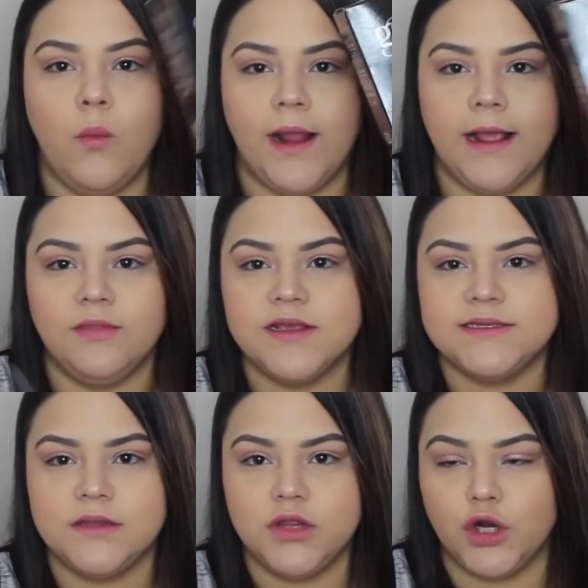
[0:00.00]
when I got
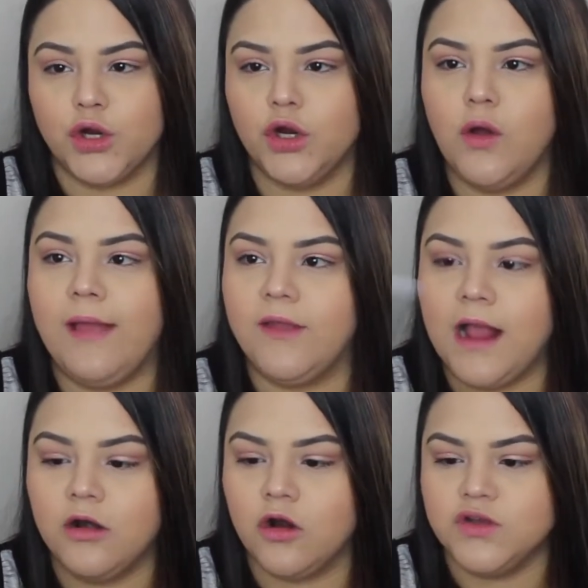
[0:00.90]
this, the girl at the
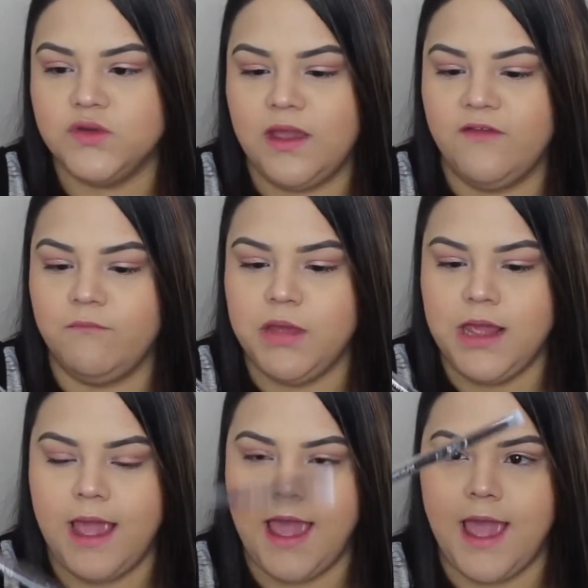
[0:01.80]
counter also gave
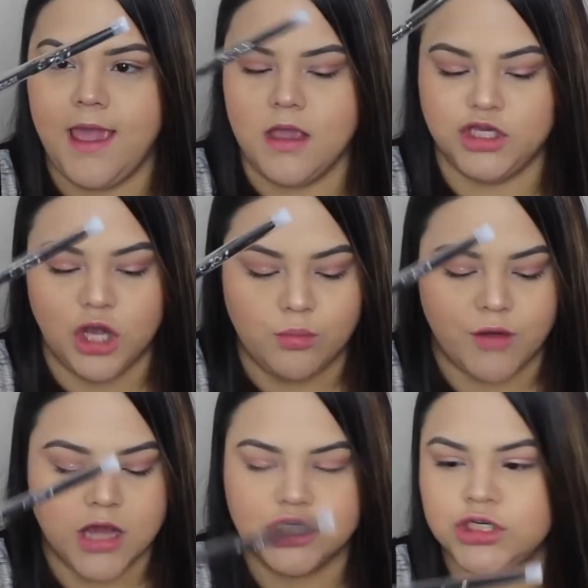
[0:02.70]
me a gel
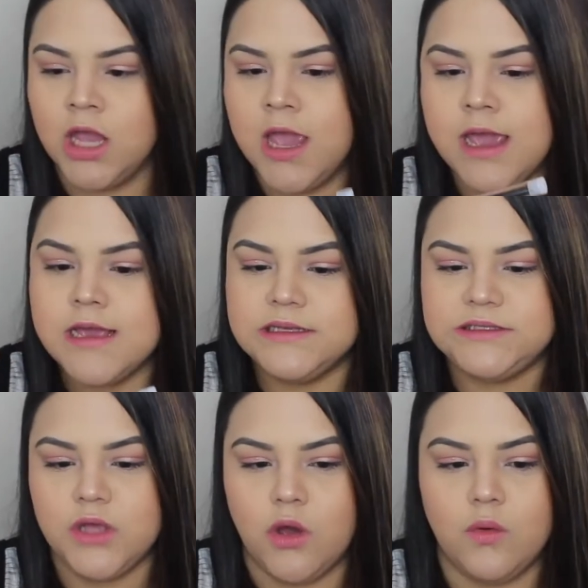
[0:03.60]
brush.
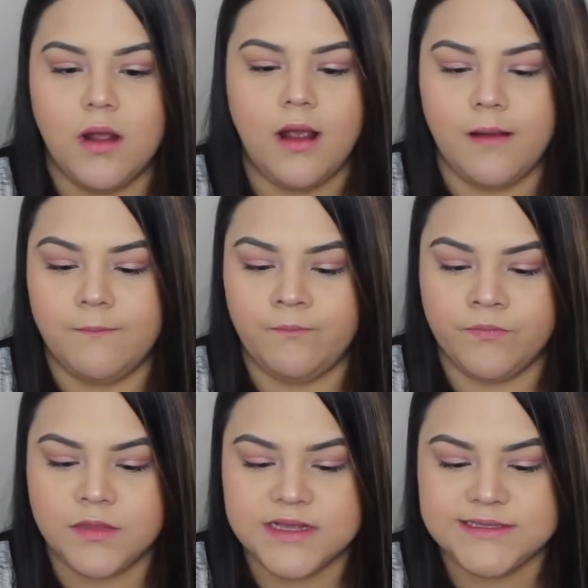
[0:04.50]
So
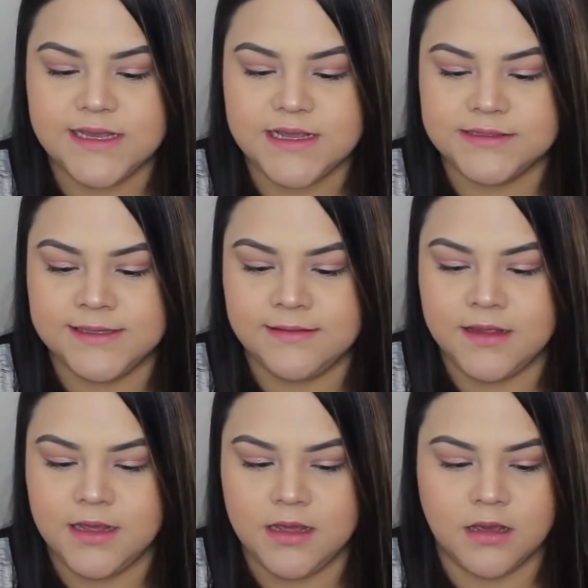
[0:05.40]
this is
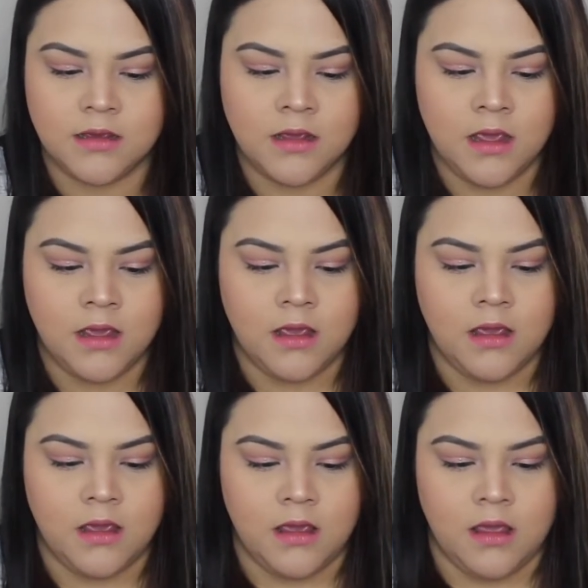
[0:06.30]
the,
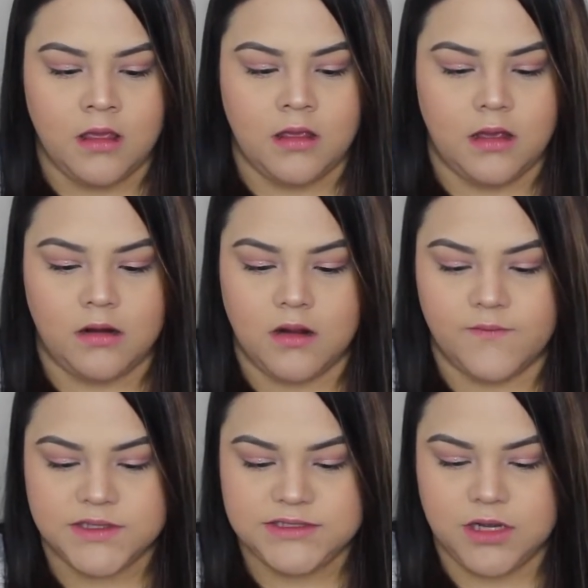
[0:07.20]
I don't know
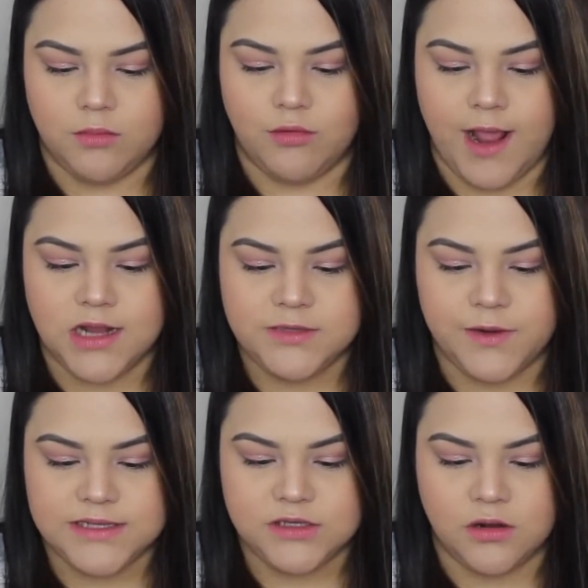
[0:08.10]
if it's their brand,
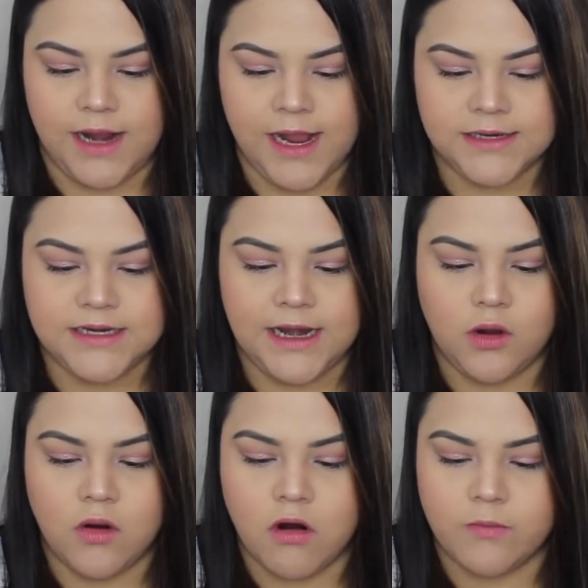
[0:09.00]
but it's called Hand and
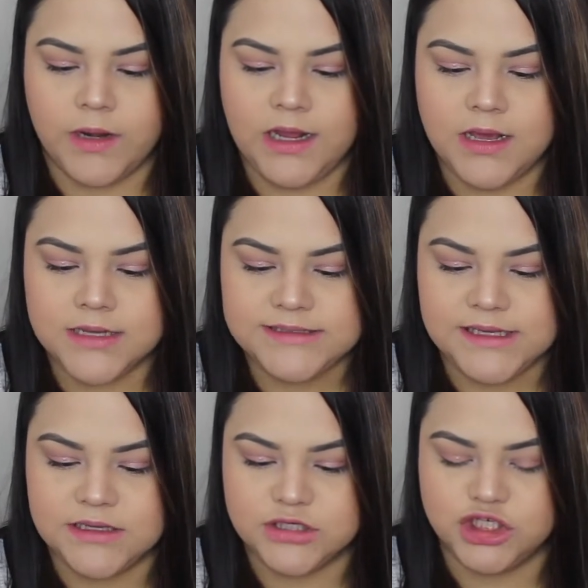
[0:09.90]
Nail Harmony
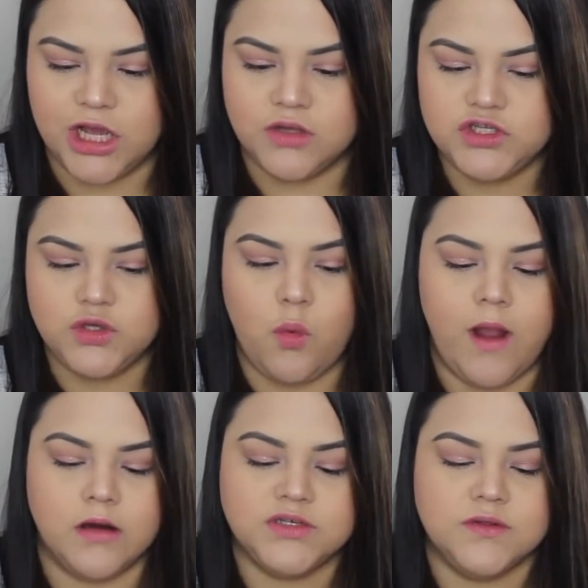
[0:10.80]
6 Gel
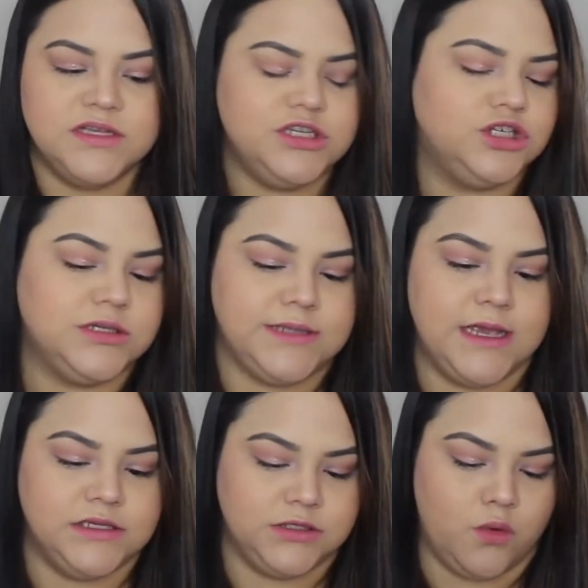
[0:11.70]
Square. So this is just
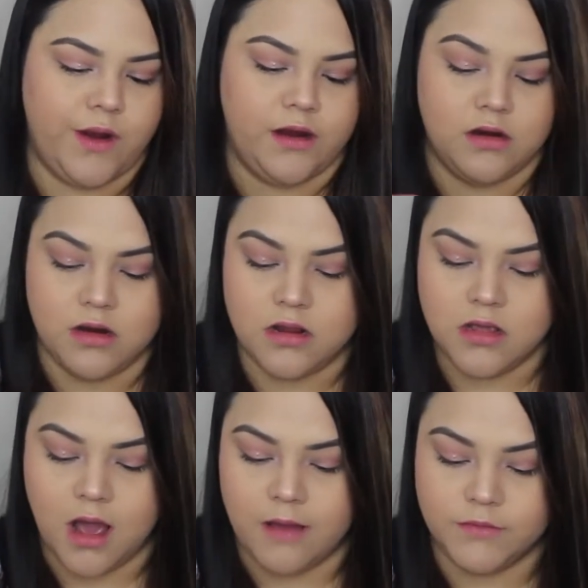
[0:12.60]
a square
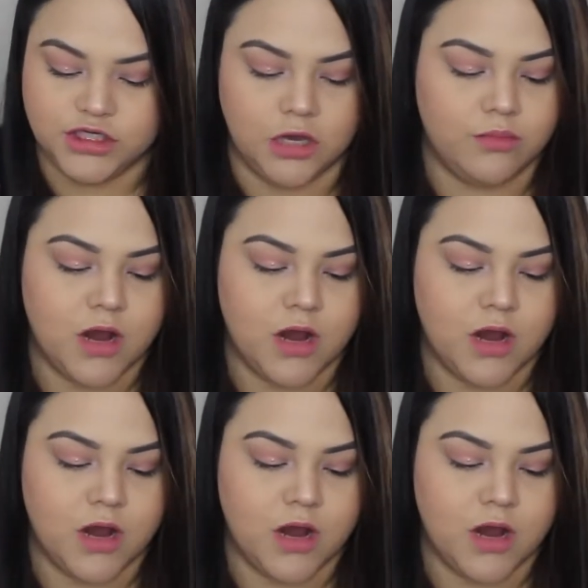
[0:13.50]
gel